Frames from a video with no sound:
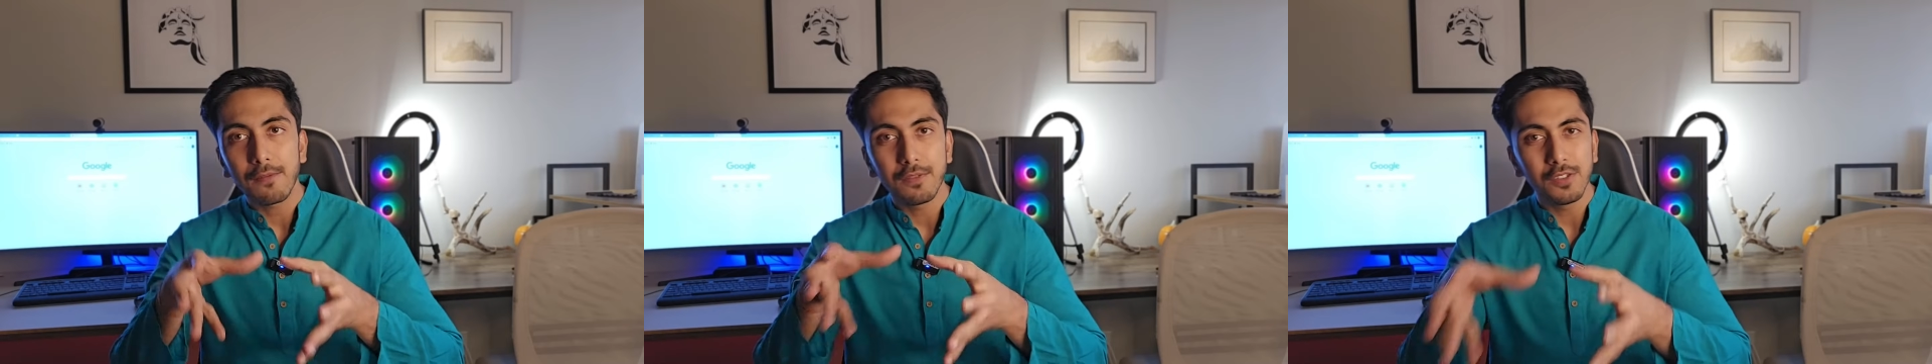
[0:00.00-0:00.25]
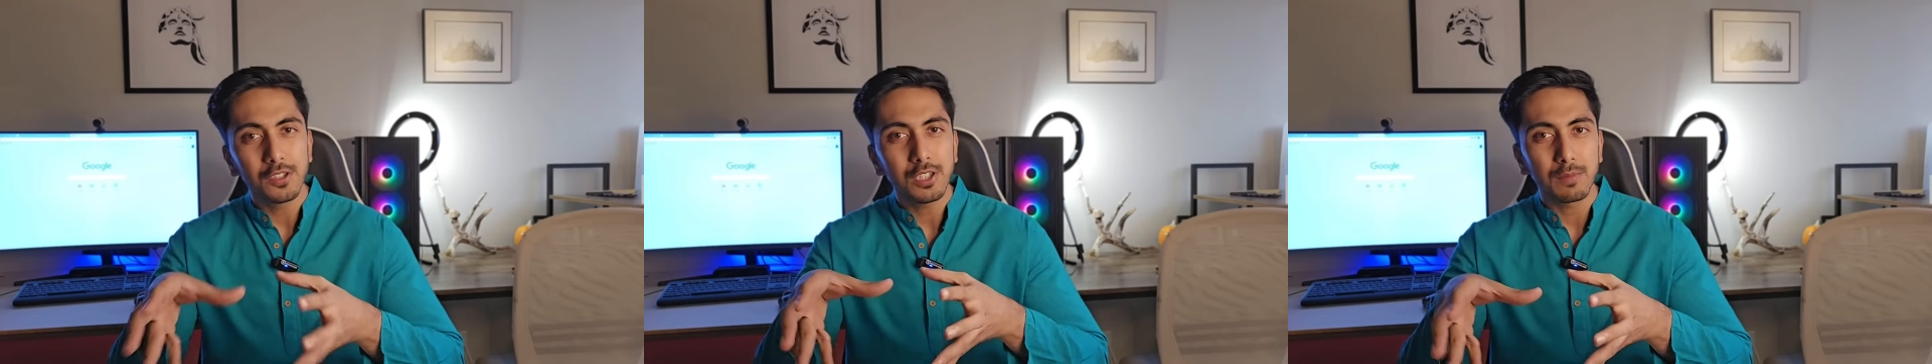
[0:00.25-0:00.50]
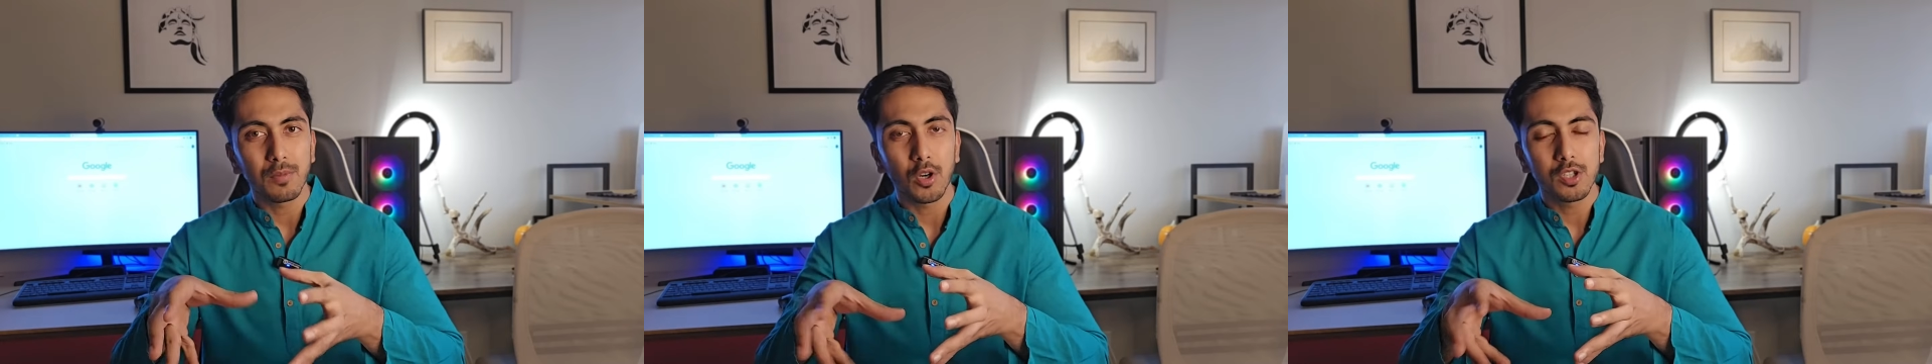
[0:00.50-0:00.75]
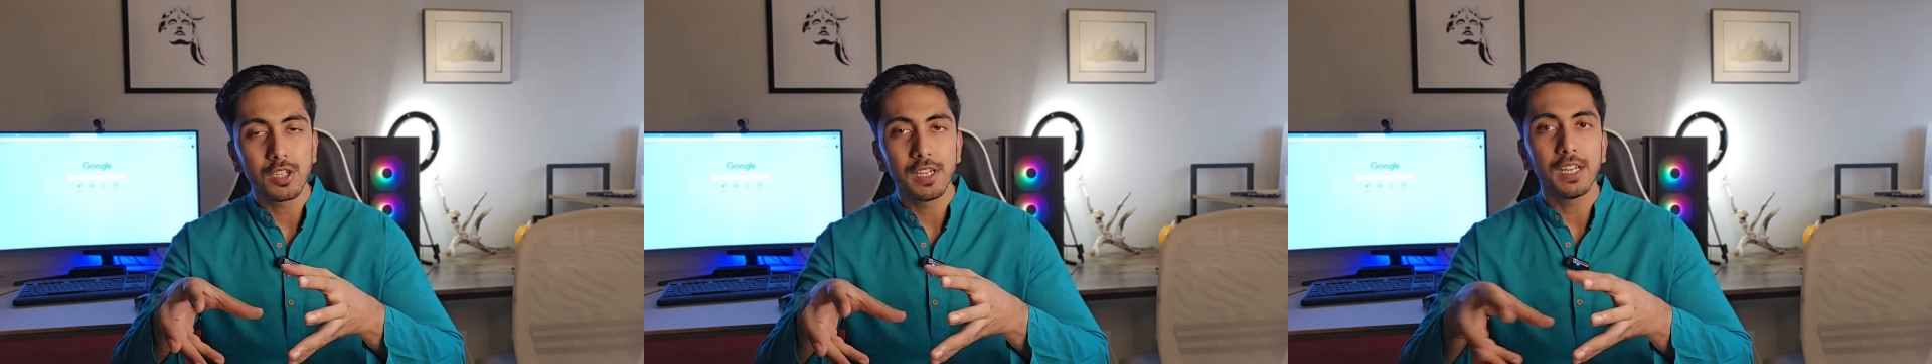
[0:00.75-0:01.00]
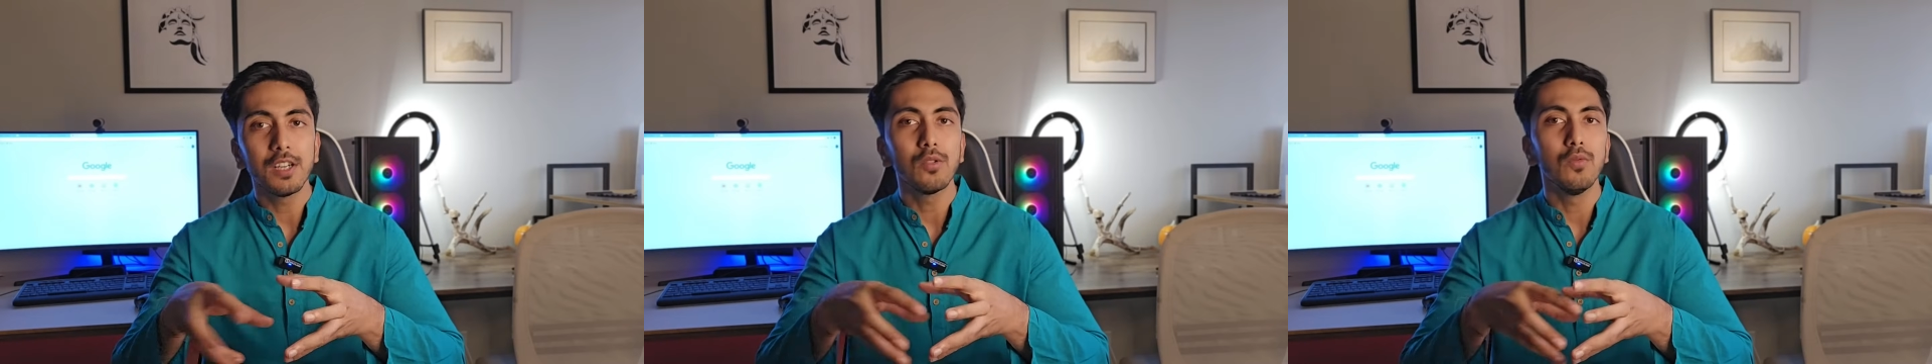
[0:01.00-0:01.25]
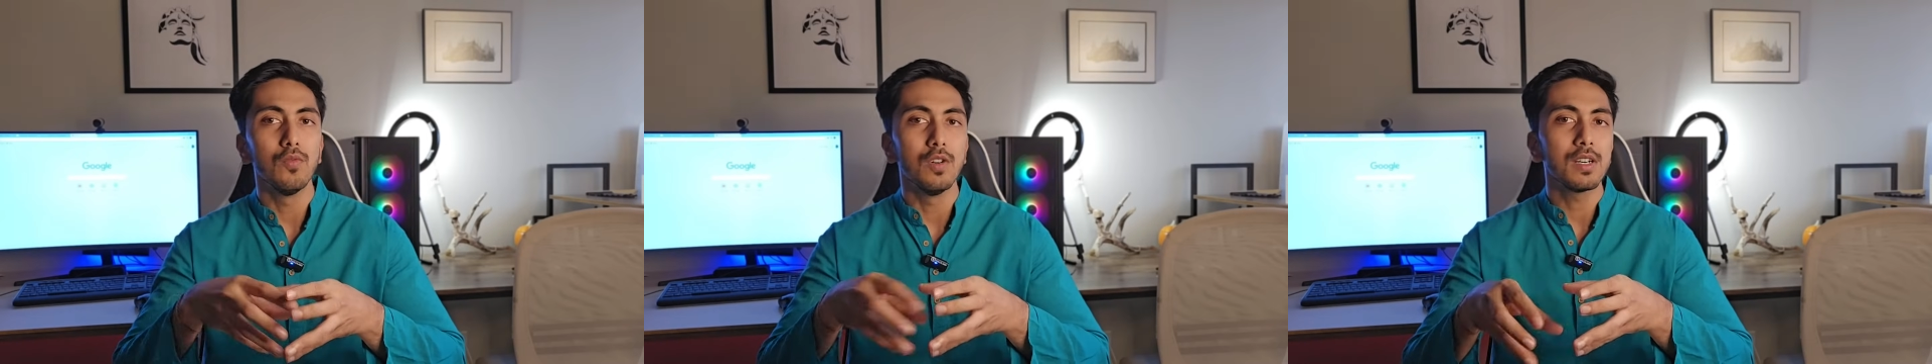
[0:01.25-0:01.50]
first opportunity to
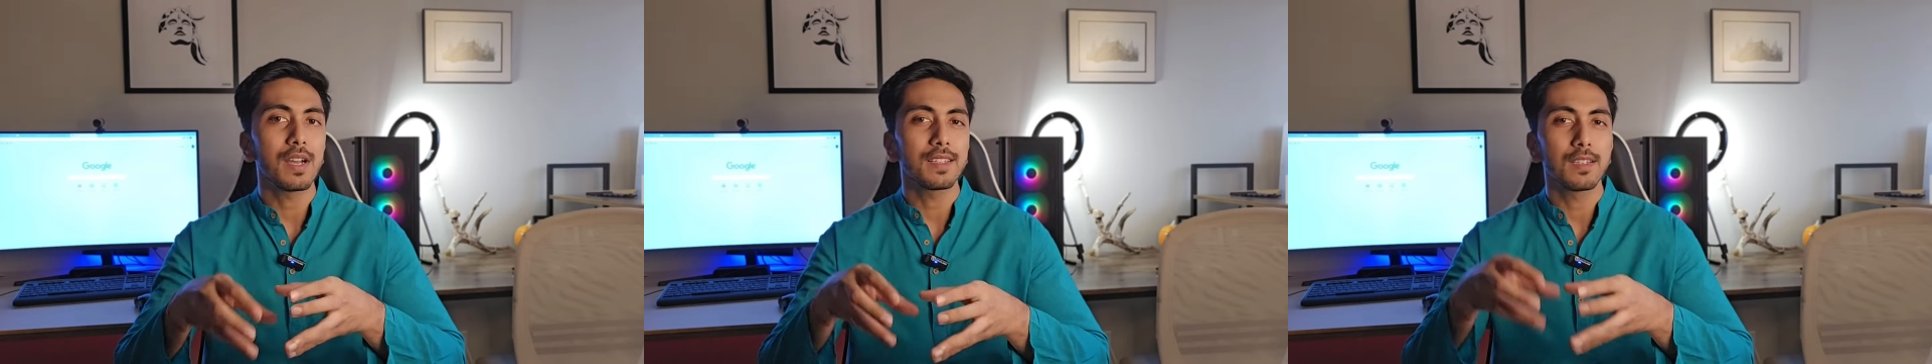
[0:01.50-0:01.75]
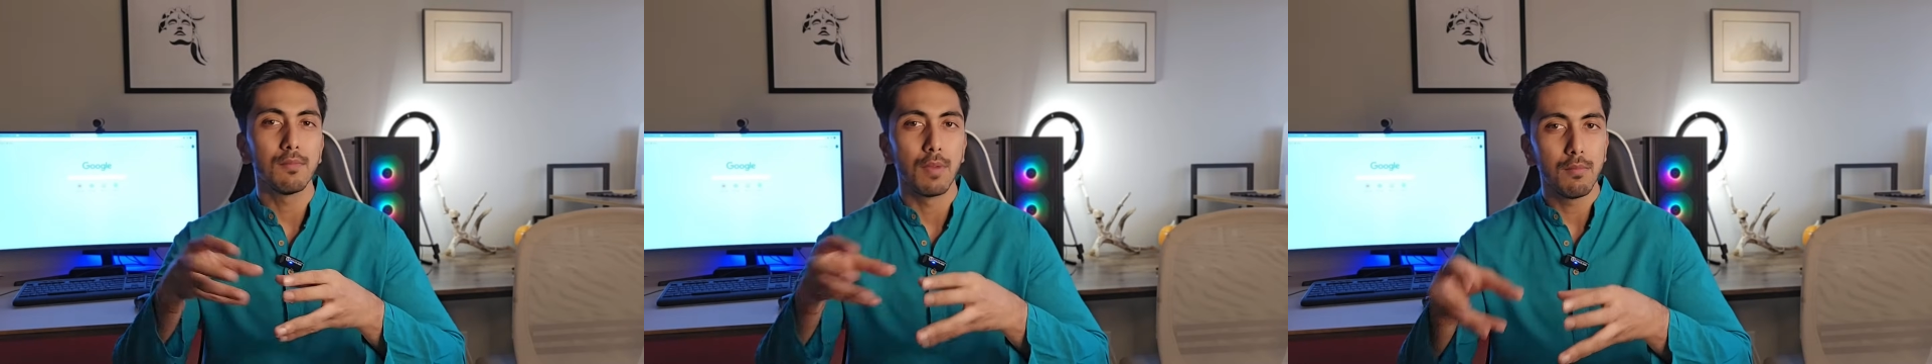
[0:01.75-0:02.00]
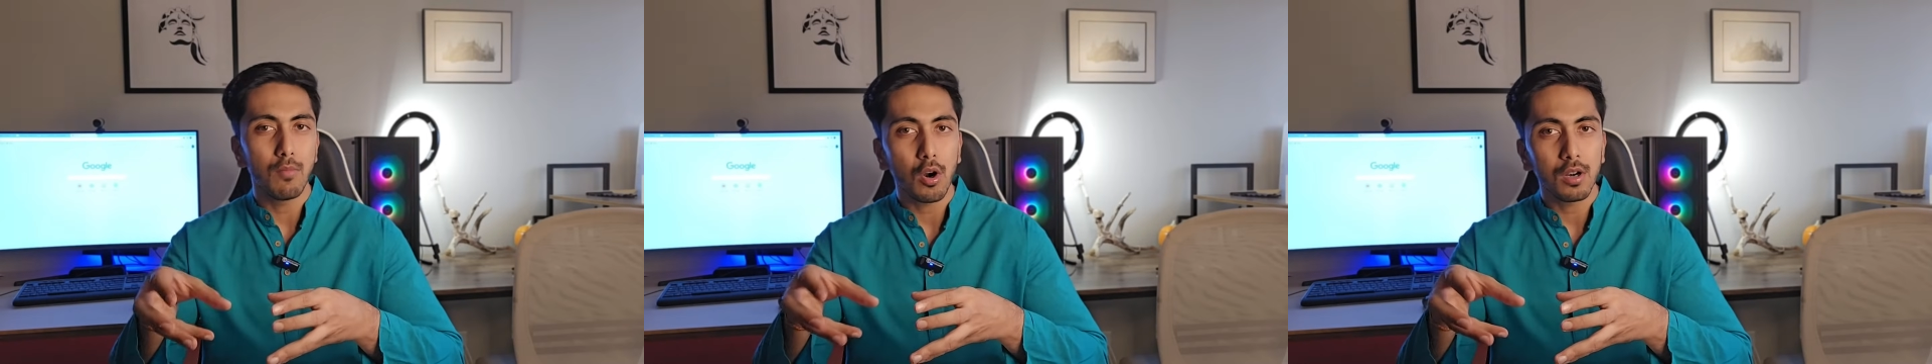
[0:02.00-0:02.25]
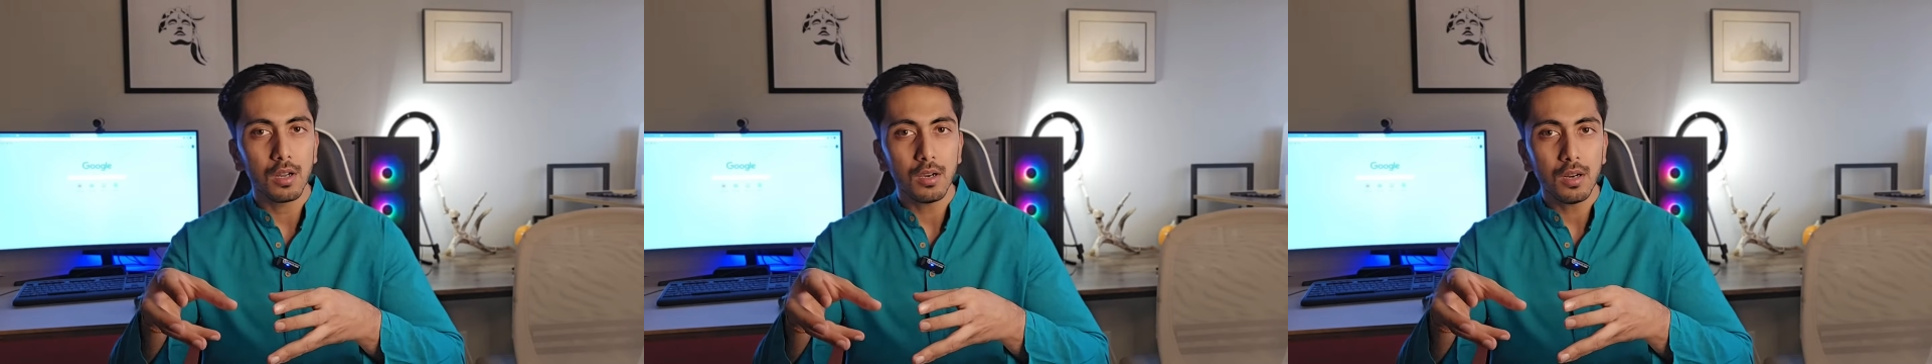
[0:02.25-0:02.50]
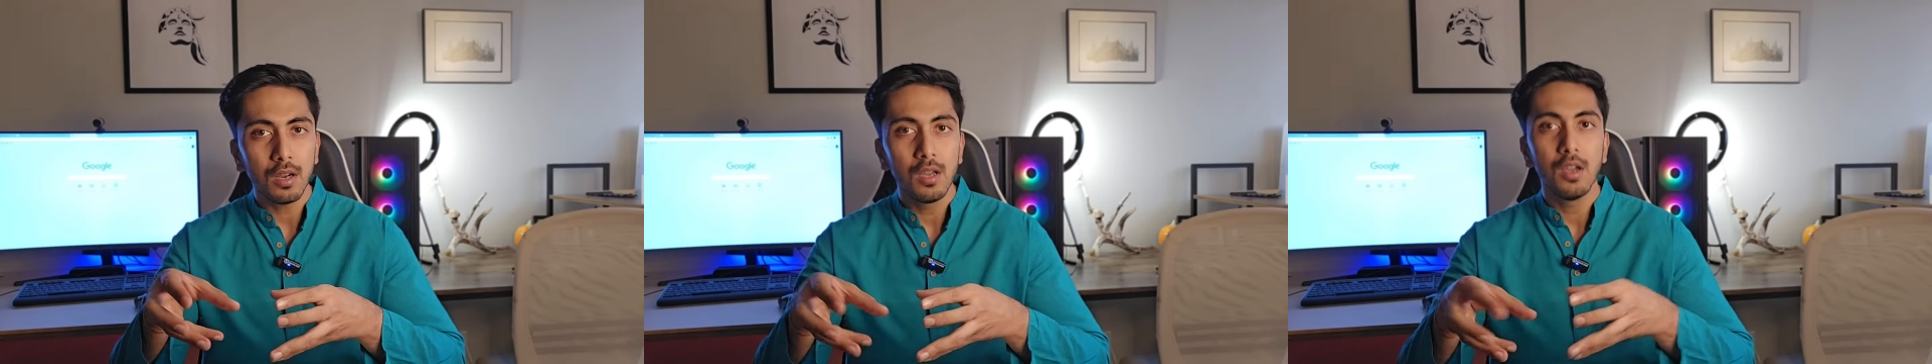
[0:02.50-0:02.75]
work as a BIM modeler,